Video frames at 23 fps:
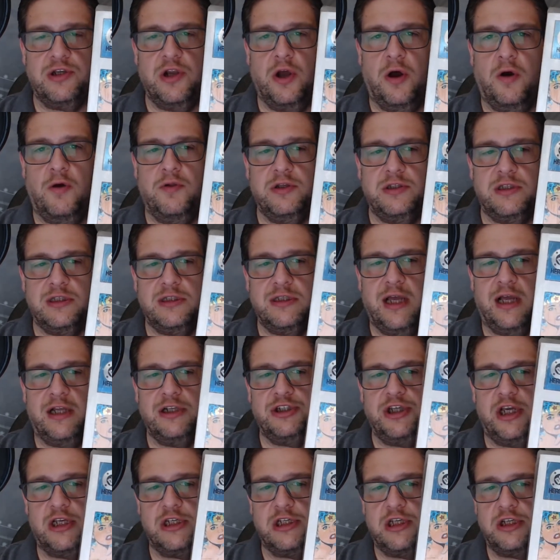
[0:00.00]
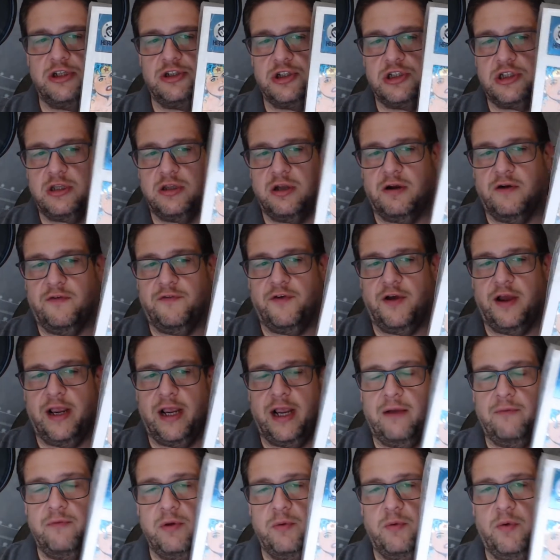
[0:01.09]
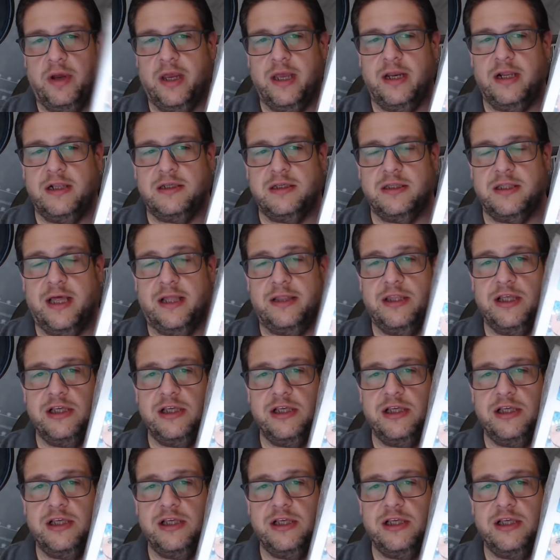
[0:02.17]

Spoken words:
no, this is not changing, just clarifying, and we will get into that.